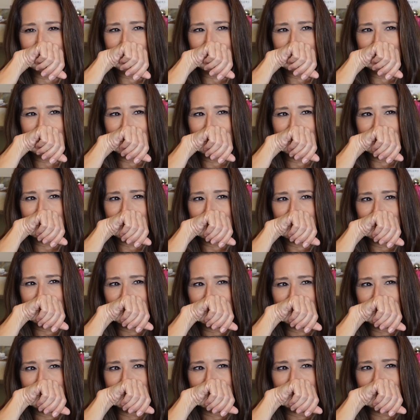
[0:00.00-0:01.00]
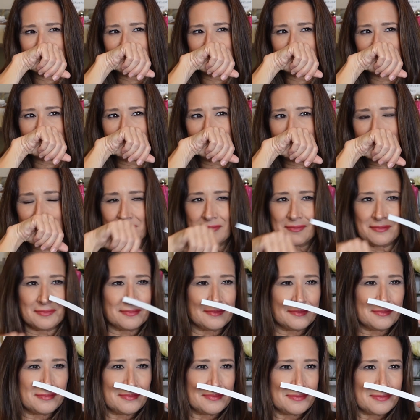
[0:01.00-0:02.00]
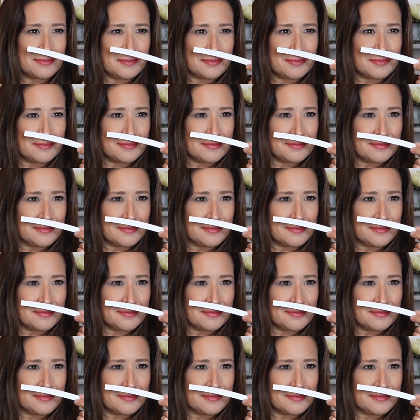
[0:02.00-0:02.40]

(silence)